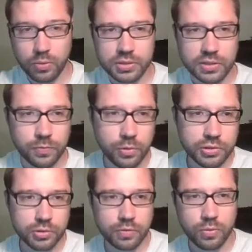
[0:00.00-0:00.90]
was
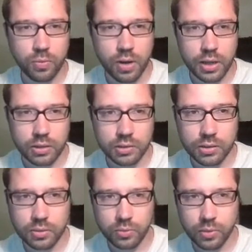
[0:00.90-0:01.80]
Enforcer of the Wild
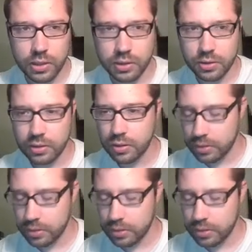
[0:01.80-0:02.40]
with